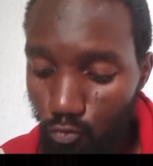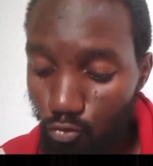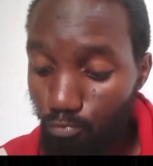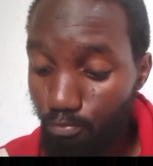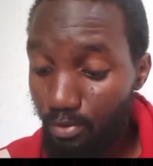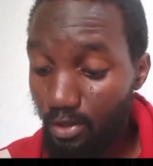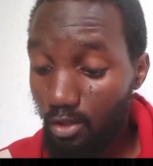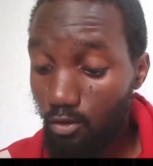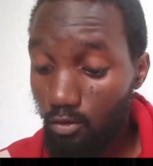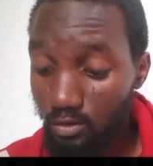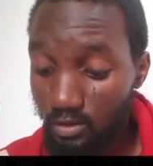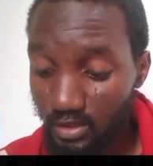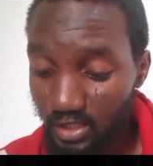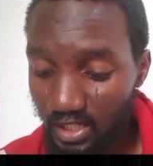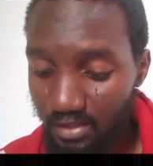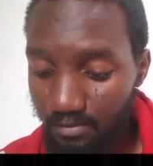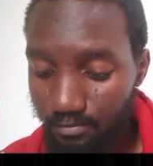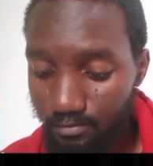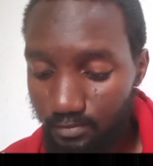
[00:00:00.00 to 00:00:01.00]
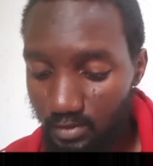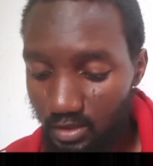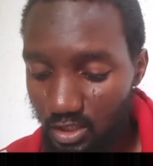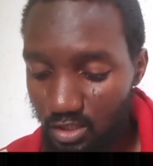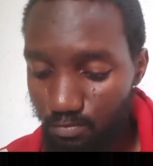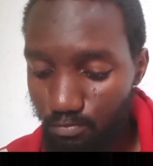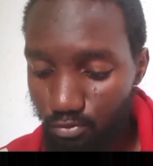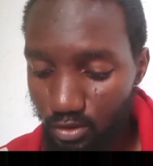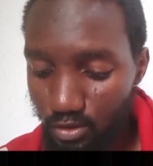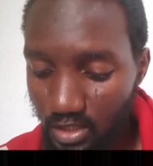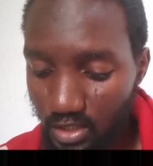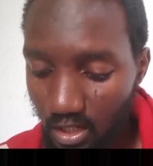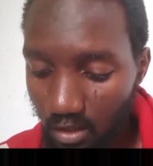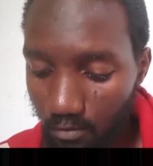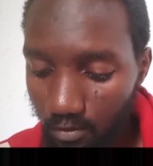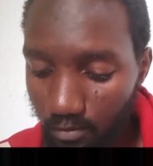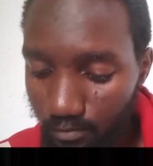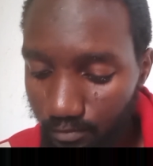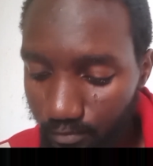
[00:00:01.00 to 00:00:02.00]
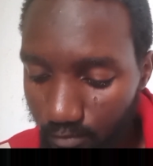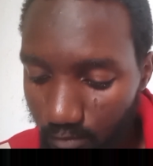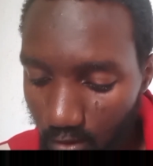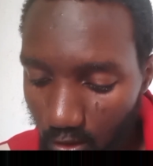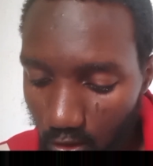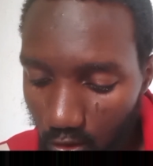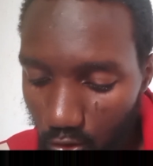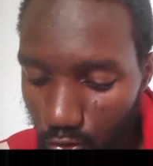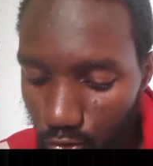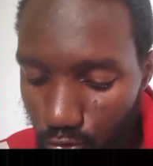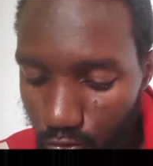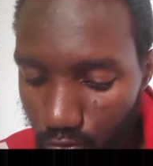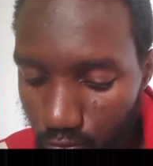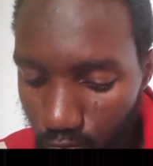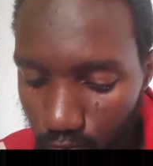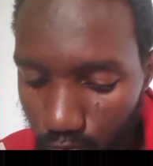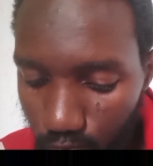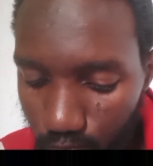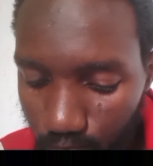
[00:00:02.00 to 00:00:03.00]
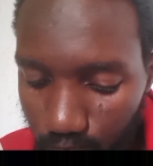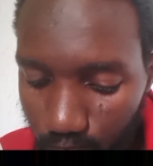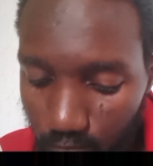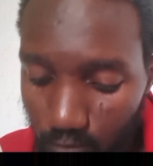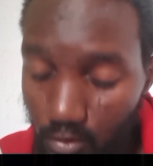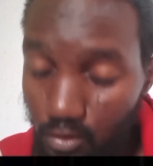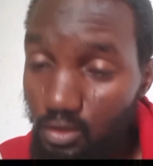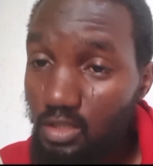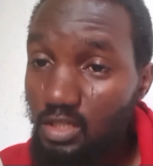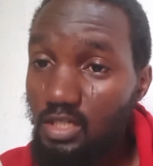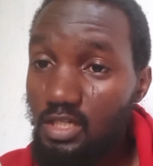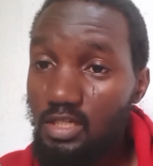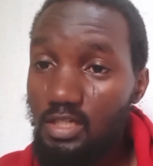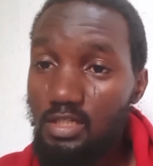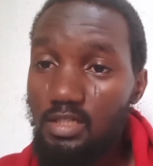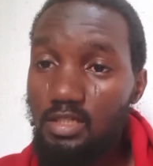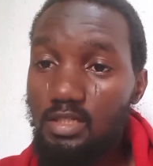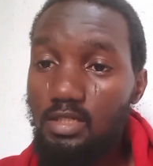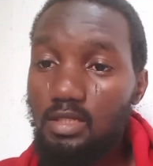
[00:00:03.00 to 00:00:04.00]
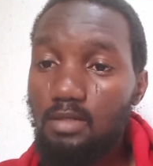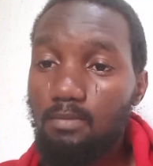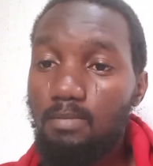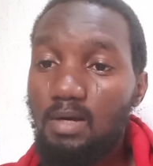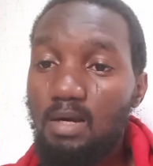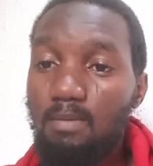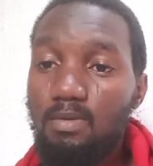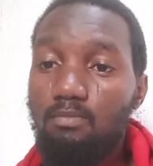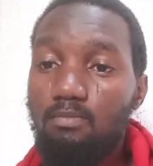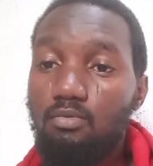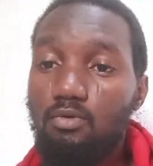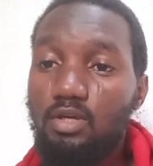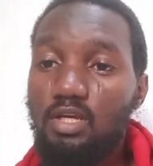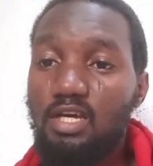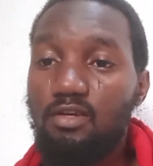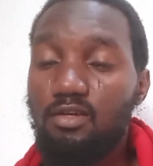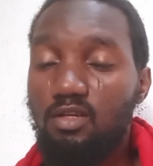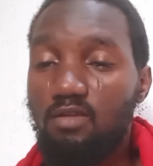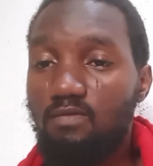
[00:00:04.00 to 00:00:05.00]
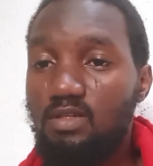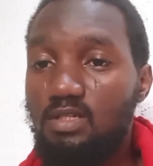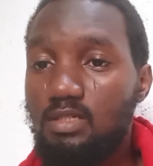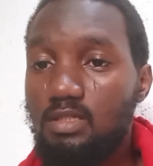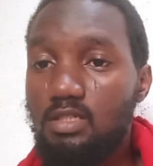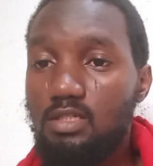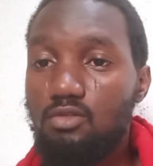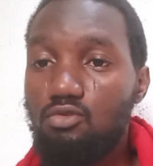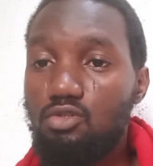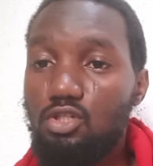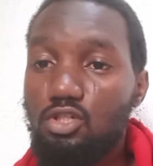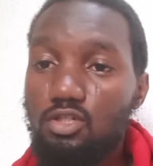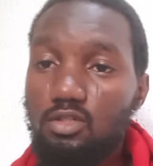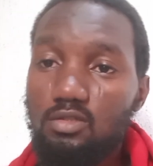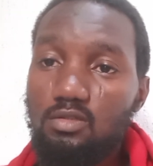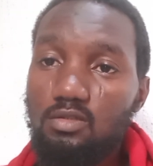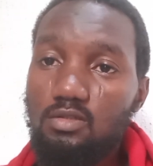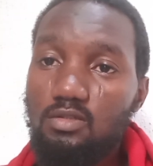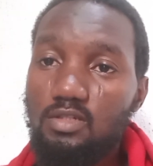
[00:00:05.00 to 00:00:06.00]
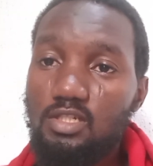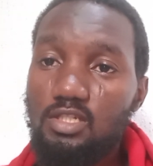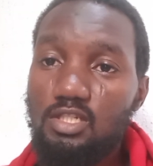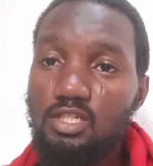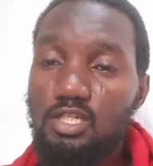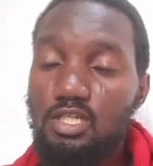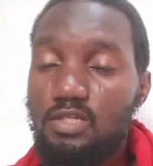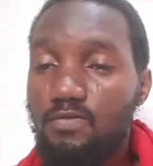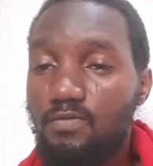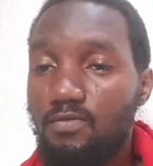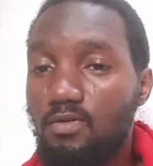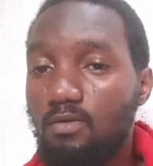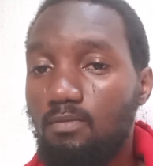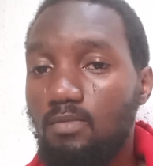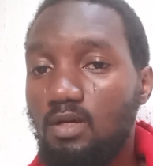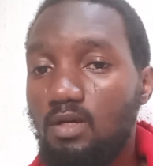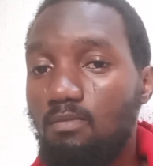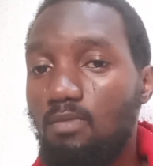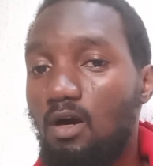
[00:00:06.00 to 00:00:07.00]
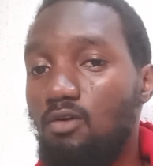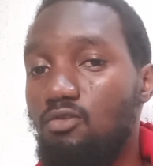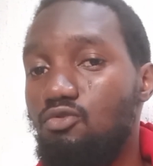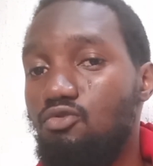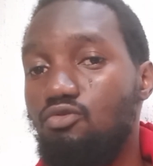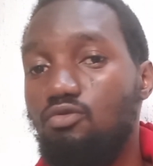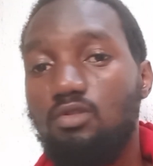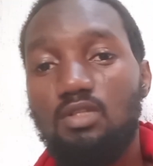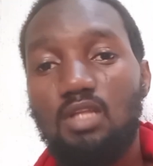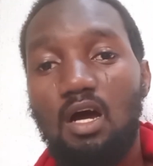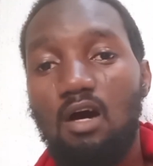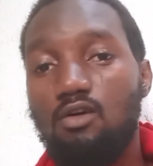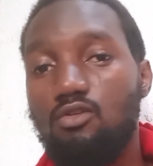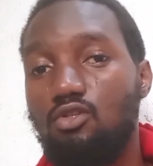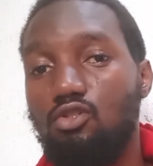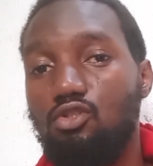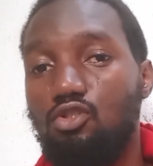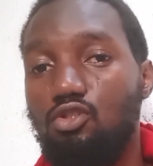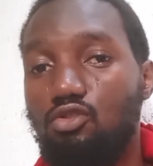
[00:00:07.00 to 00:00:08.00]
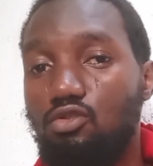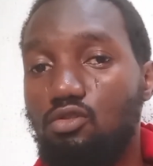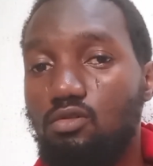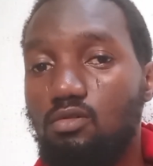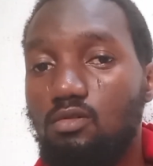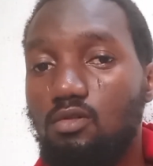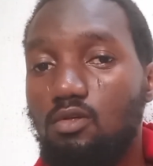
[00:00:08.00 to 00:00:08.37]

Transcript: pay on time. Let's put it that way. So in Bolyai University, tuition ranges from about 2,000 euro